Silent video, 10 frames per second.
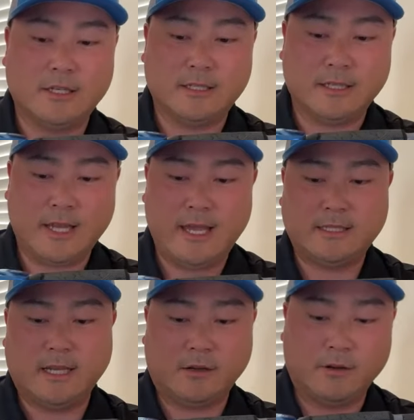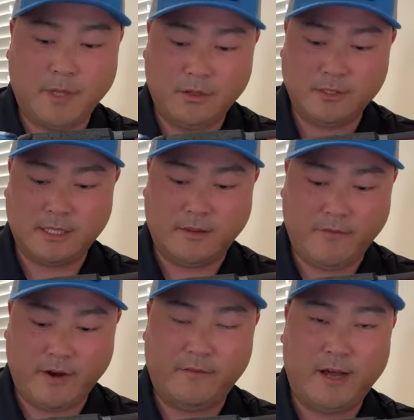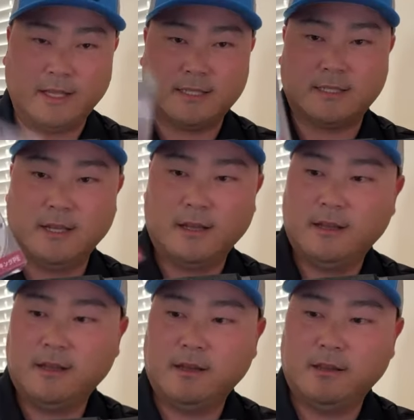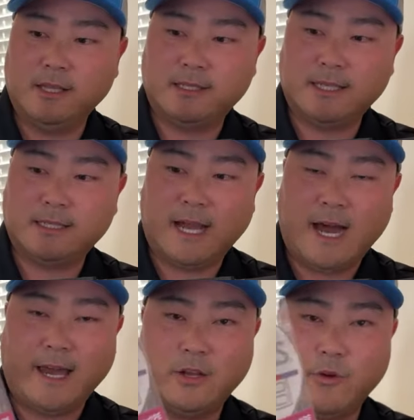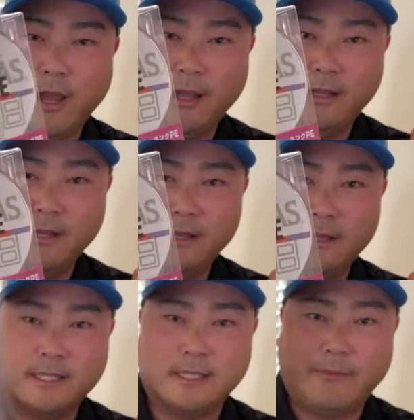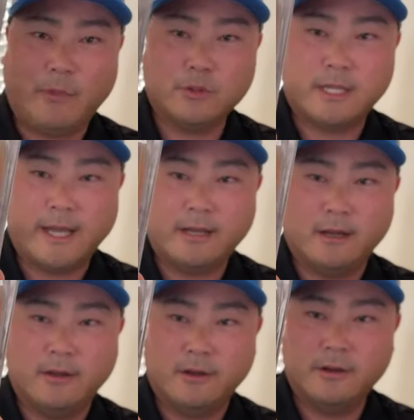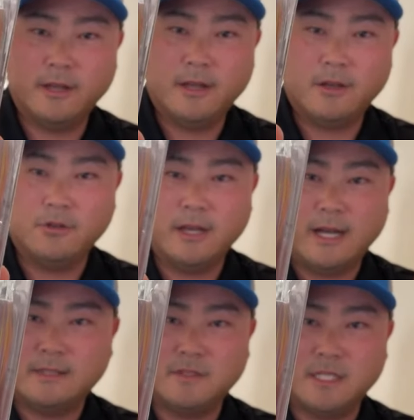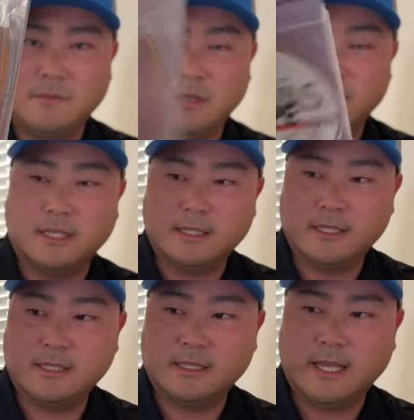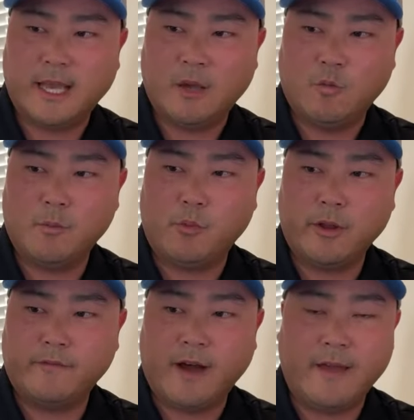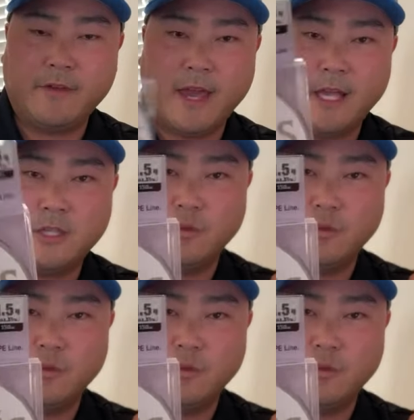just in case. I'm going to be using the Varivas. This is the high grade. This is the multicolor. You guys have seen me use this. This is a 1.5 gauge,